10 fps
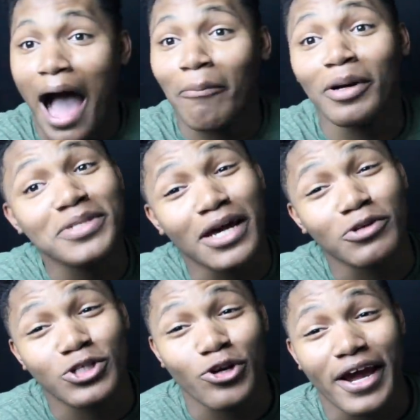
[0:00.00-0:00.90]
I'm
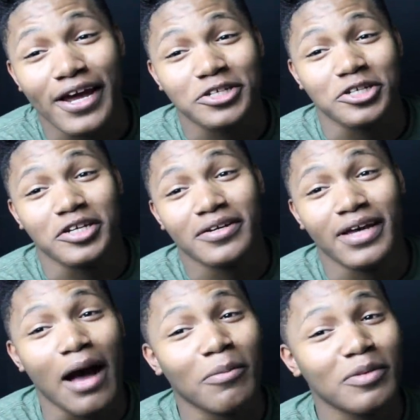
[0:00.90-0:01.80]
upset was trash, G.
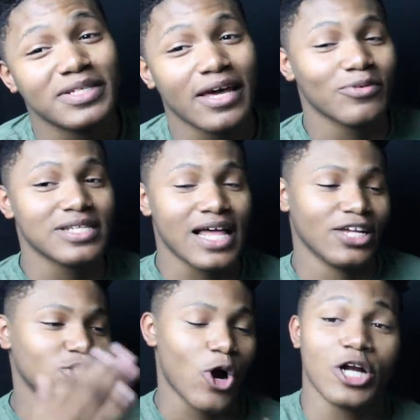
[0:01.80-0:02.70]
I'm upset was
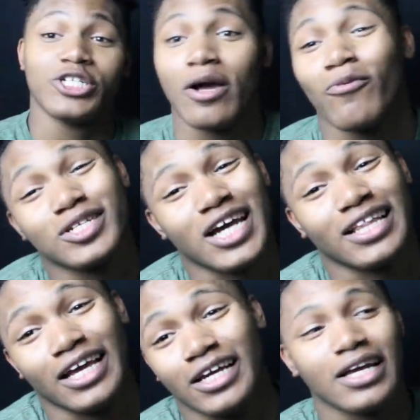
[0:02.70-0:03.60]
like Charged Up, which
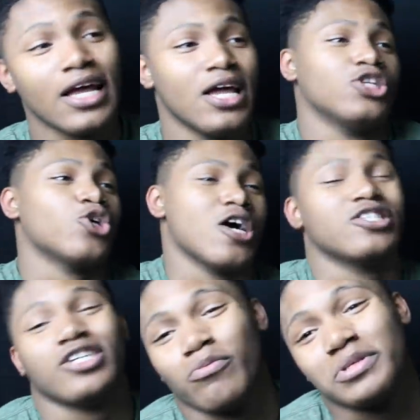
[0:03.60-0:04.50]
I think
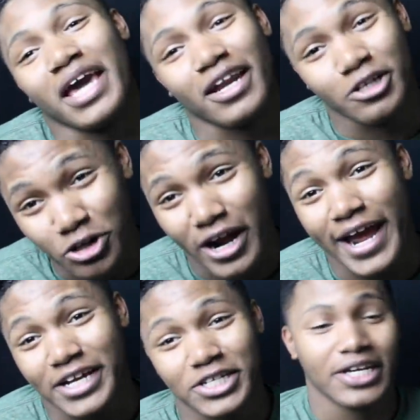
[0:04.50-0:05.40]
Charged Up was kind of
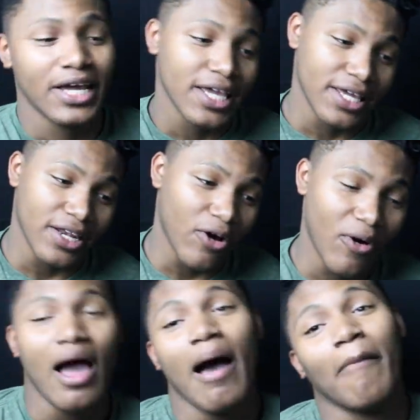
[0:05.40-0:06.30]
trash, you
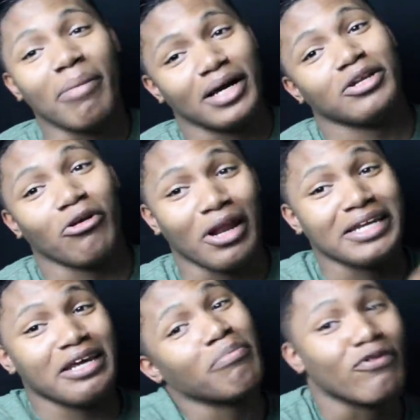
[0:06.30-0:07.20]
know. But, you know,
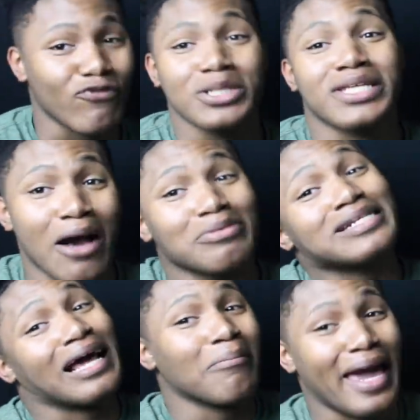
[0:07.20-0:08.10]
that Duppy freestyle
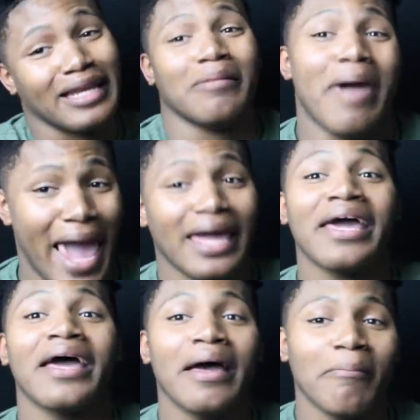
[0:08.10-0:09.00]
was like a back-to-back.
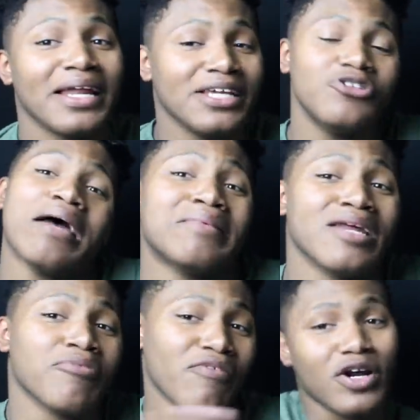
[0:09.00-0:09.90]
But he dropped
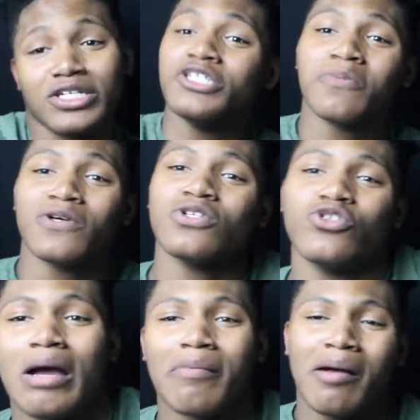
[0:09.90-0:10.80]
it in reverse. He's supposed
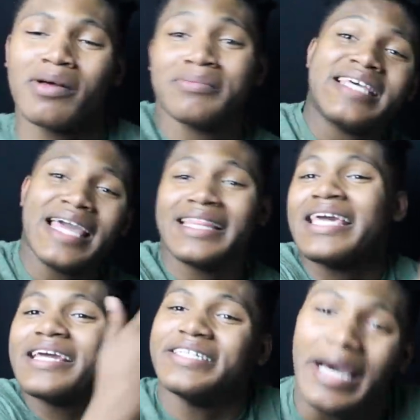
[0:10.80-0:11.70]
to drop I'm Upset
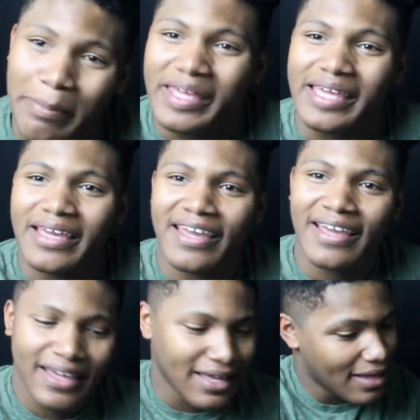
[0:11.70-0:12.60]
then Duppy.
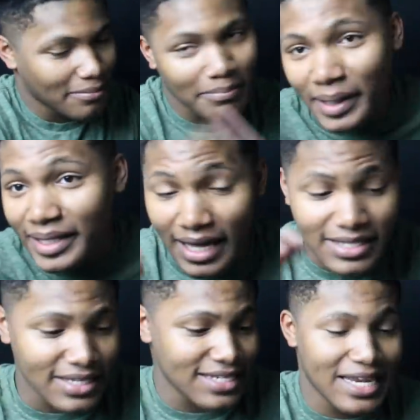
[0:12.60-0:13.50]
But
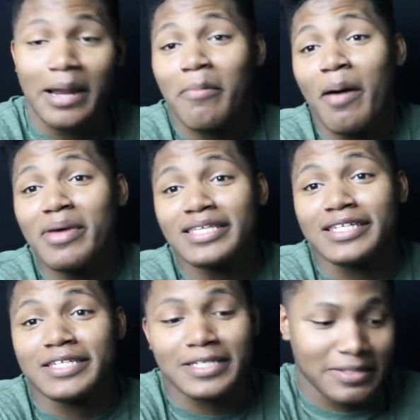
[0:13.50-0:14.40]
that's none of my
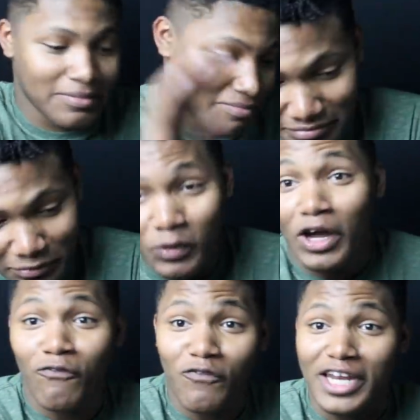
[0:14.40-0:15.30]
business. We
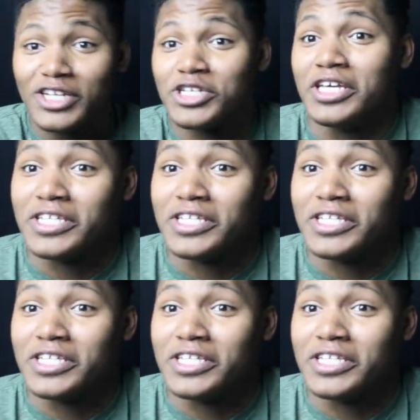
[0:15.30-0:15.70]
gonna finish this.